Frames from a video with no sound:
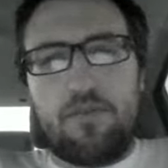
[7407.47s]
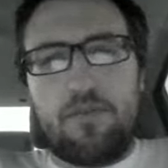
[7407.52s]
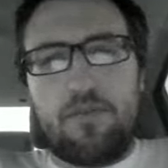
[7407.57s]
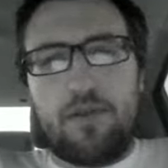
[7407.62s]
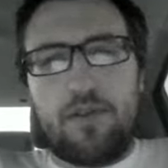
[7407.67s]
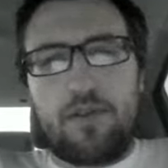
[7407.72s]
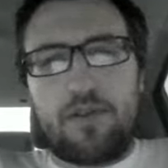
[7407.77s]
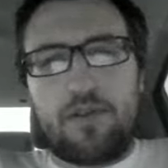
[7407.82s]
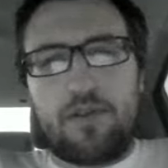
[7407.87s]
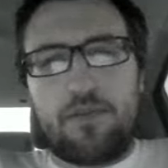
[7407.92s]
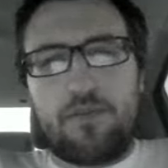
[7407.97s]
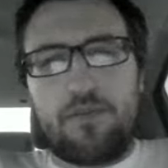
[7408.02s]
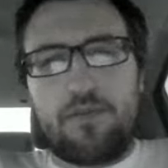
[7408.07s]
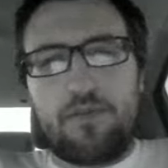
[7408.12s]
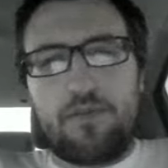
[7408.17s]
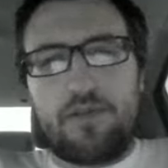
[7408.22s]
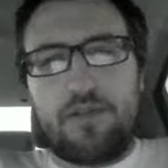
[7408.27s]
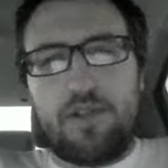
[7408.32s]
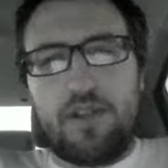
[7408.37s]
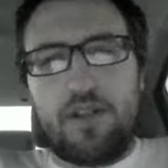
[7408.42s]
possible
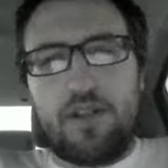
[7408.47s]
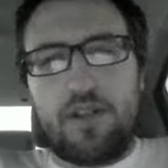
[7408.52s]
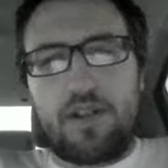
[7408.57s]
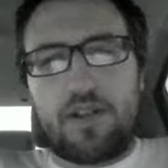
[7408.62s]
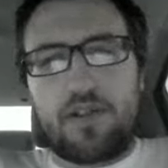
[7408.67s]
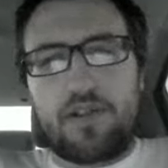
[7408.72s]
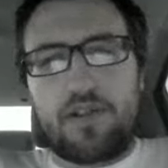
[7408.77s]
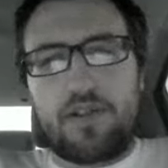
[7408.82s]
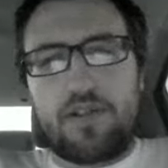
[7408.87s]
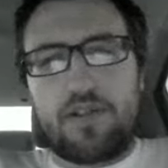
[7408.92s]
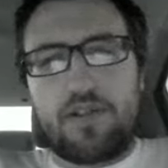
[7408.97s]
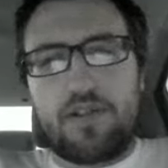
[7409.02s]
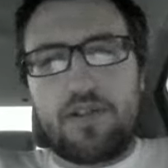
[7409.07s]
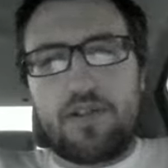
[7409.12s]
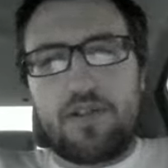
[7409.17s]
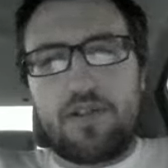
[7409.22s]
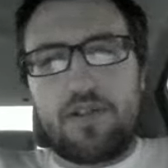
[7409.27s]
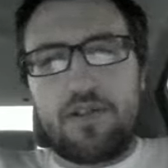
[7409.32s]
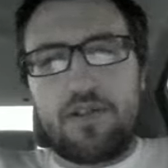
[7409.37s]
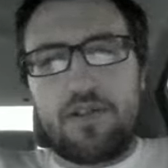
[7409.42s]
next,
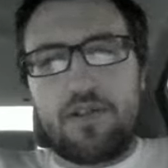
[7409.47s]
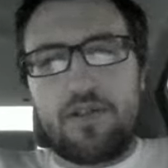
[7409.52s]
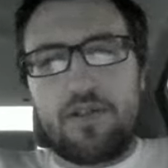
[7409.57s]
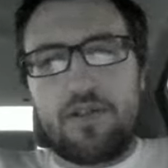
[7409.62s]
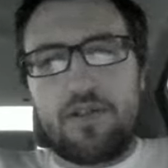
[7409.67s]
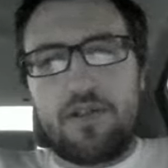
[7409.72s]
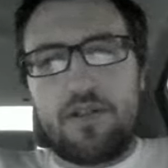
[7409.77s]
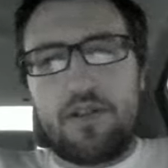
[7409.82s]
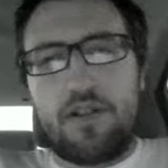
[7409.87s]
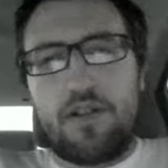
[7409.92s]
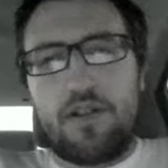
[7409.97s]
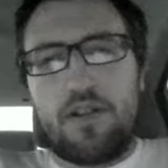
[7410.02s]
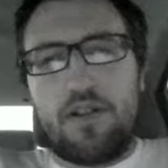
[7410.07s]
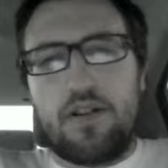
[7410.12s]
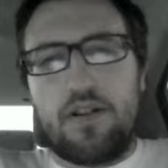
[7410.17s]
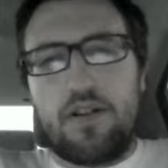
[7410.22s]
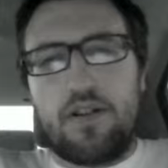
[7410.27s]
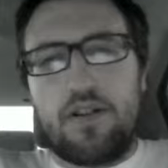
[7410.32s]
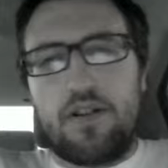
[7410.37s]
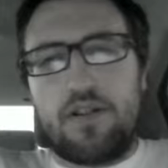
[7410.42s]

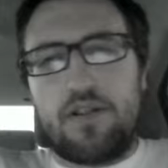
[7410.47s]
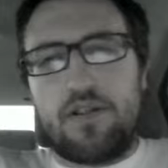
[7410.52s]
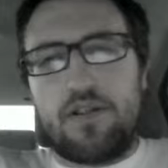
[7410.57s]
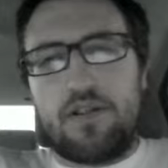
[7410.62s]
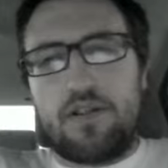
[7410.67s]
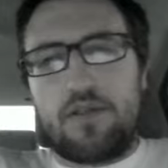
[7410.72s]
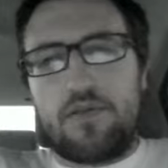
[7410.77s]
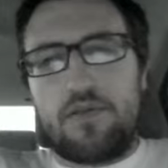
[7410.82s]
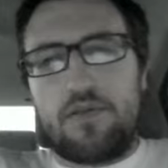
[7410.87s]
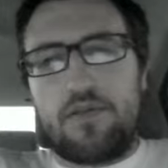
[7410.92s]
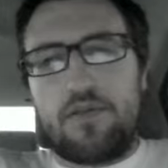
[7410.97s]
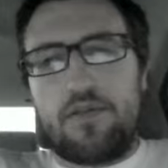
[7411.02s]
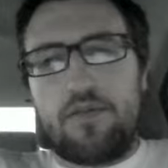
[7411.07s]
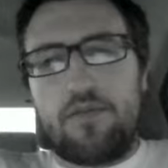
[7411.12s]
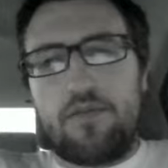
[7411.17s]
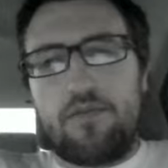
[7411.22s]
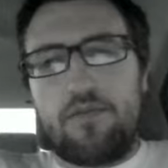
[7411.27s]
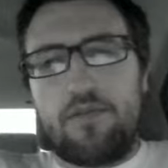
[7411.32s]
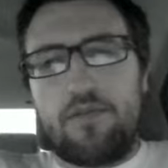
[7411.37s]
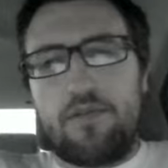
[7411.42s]
not equal to null
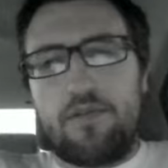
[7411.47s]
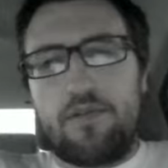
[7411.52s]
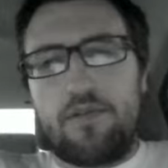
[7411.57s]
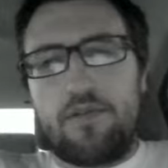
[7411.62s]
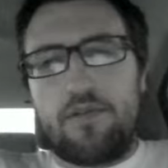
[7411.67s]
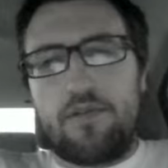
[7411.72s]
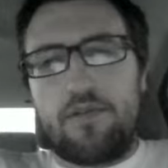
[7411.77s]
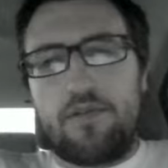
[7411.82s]
pointer.